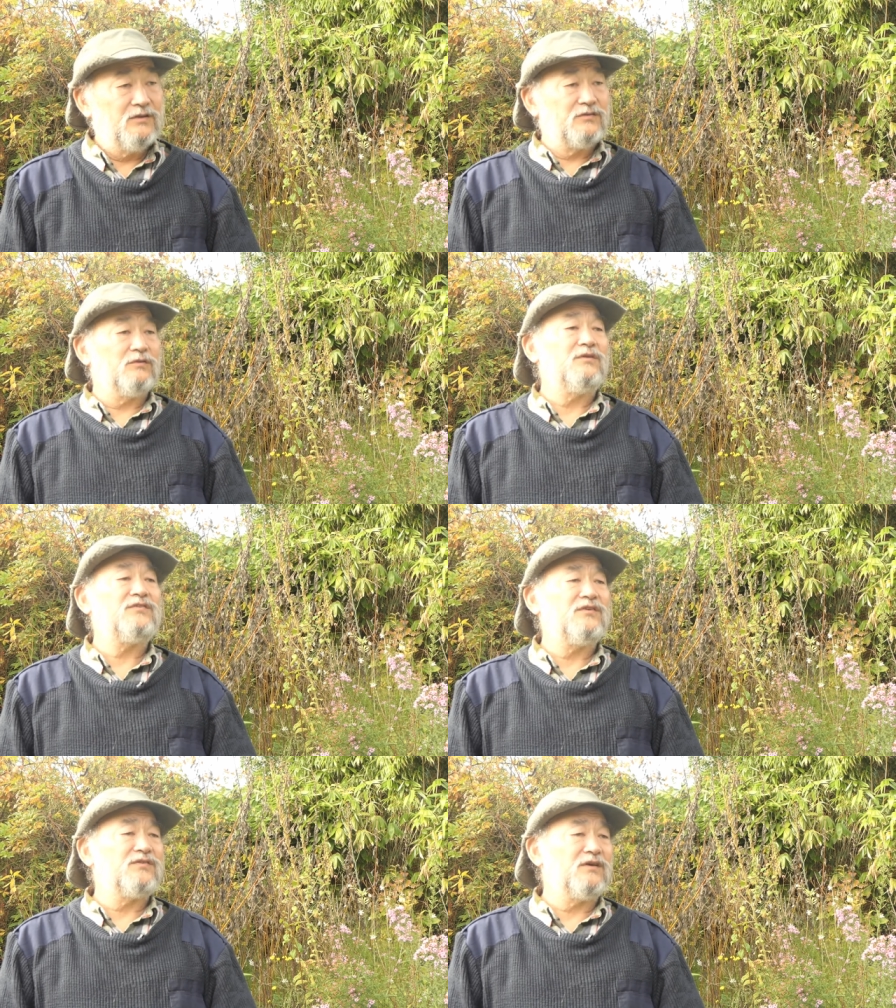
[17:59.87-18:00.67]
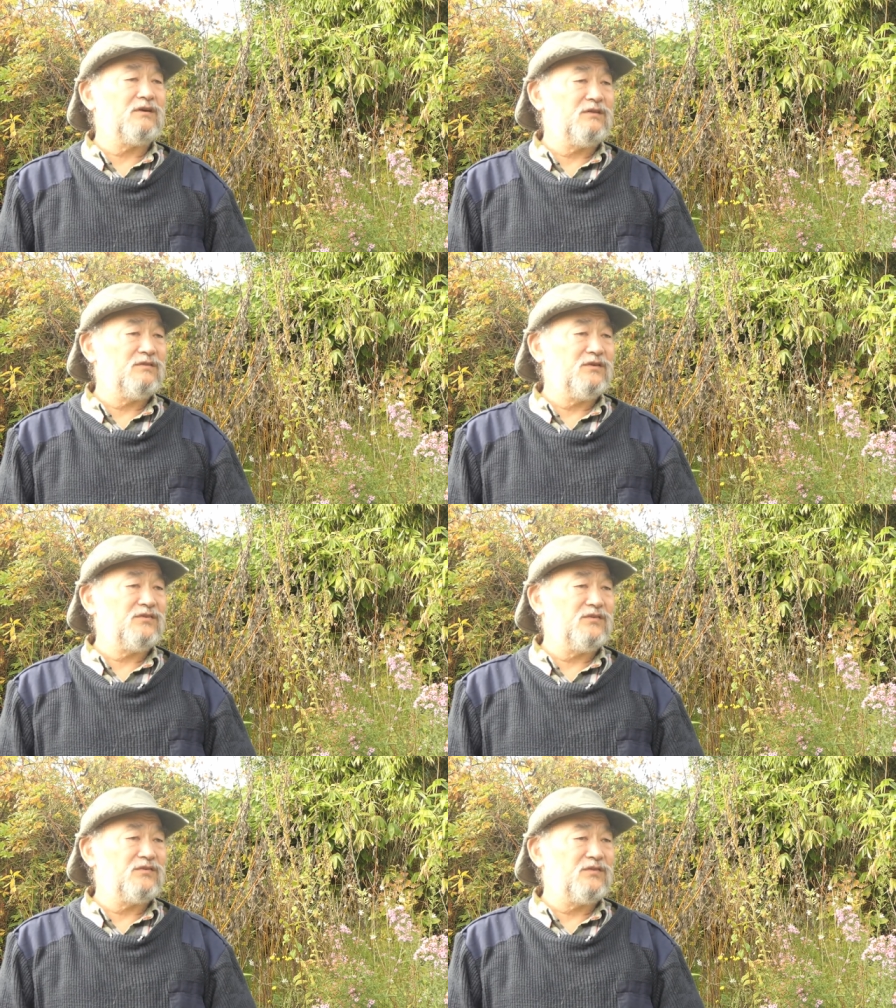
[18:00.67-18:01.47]
So this is the,
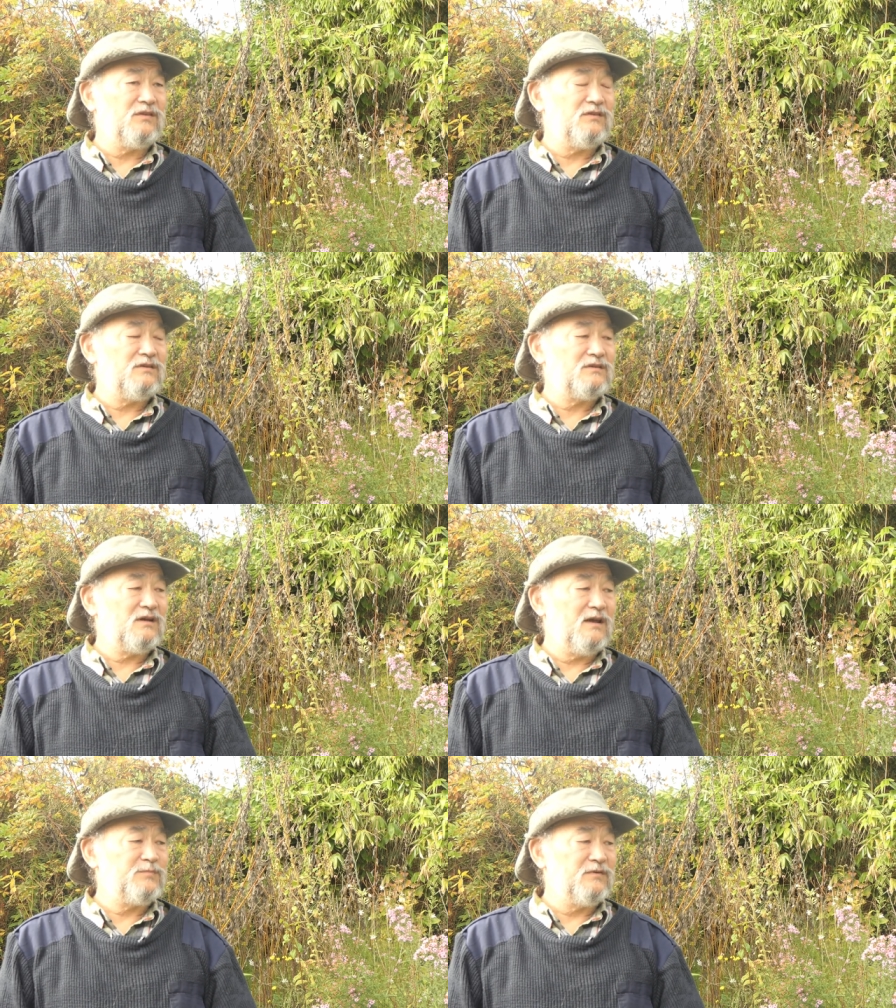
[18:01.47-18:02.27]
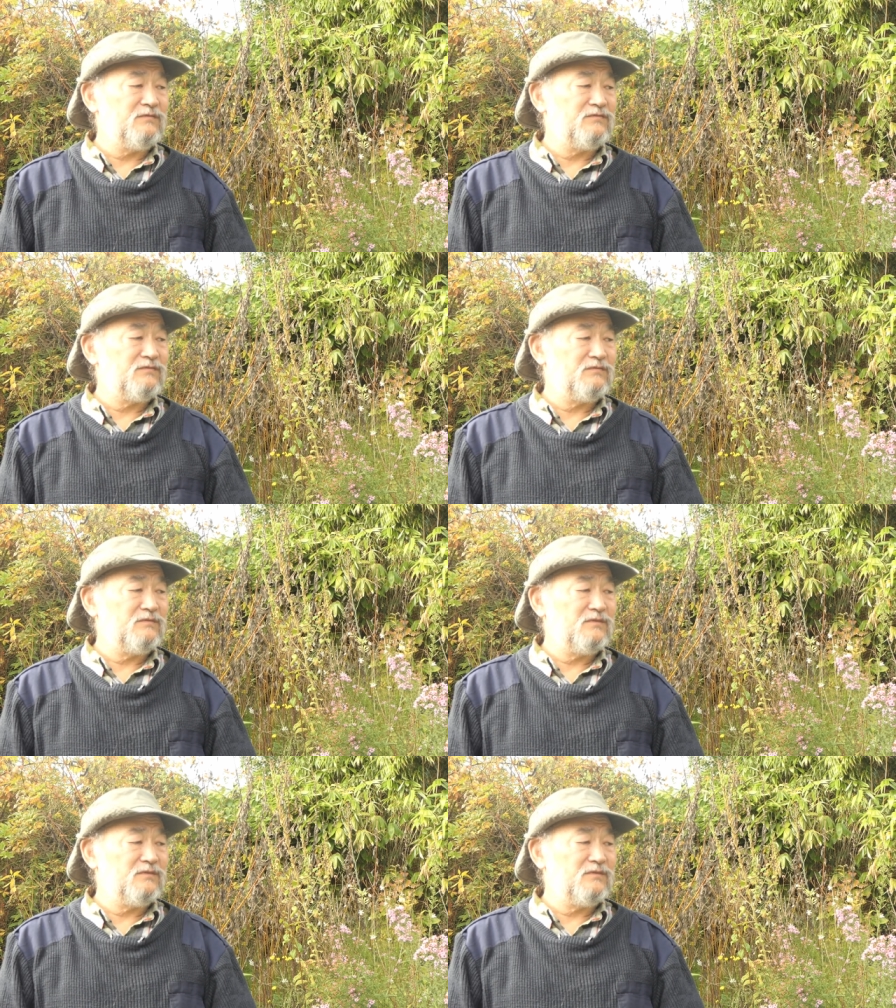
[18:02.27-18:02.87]
this is the type of